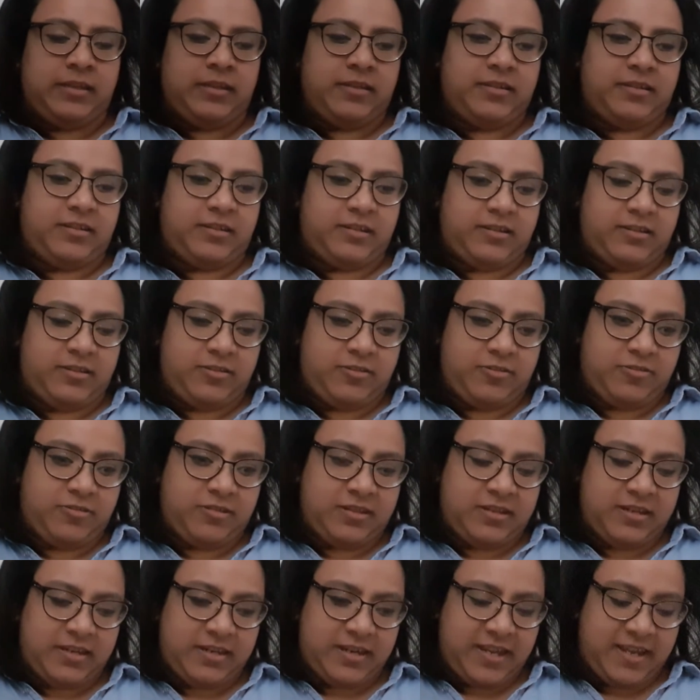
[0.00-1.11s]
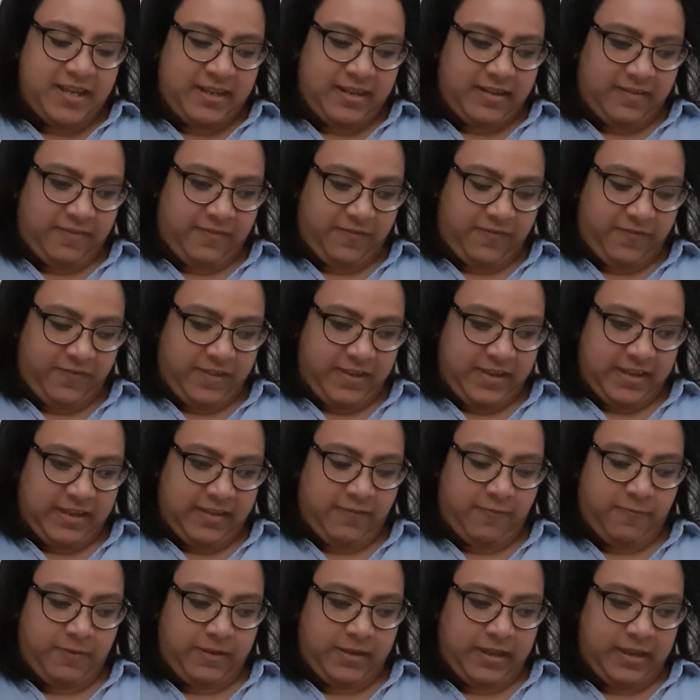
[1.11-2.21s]
So the next
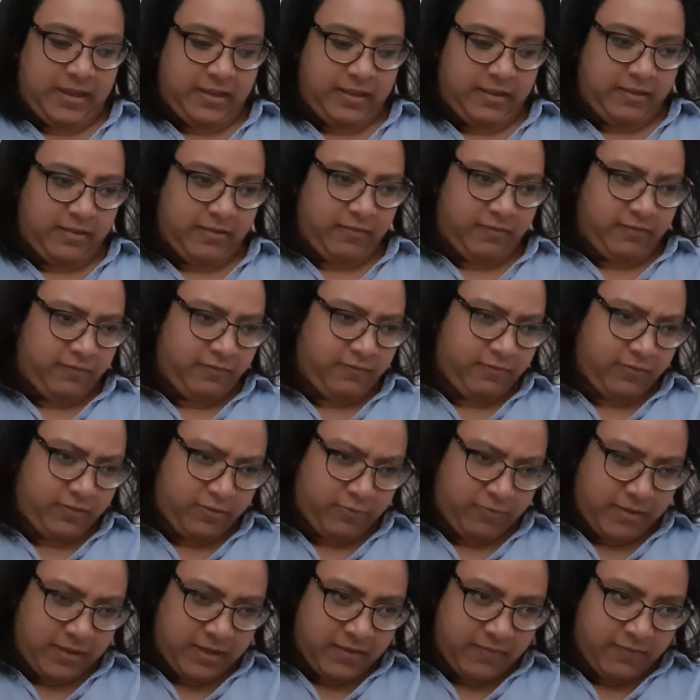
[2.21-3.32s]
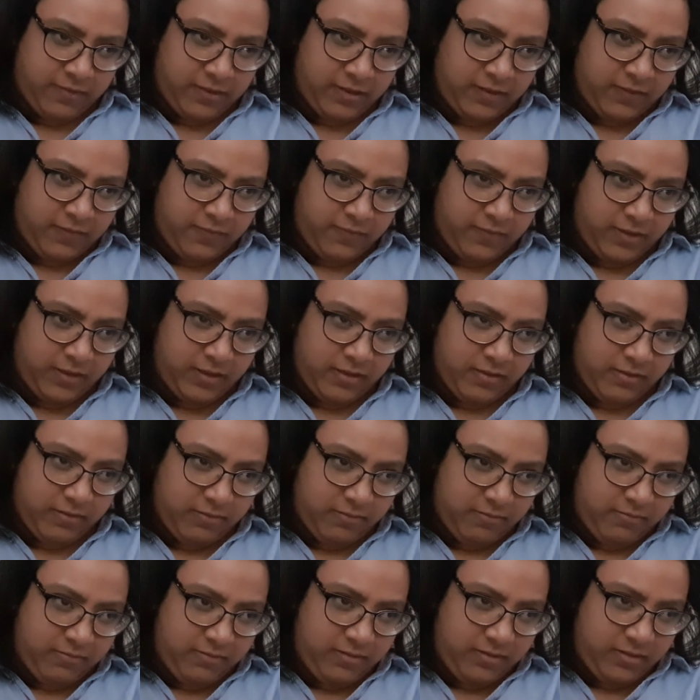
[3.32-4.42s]
thing we have, do we have anything
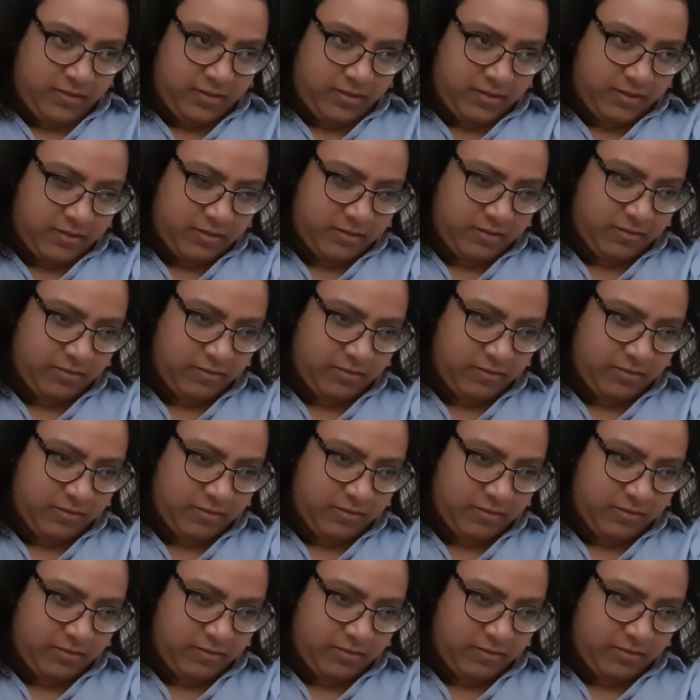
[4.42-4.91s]
else?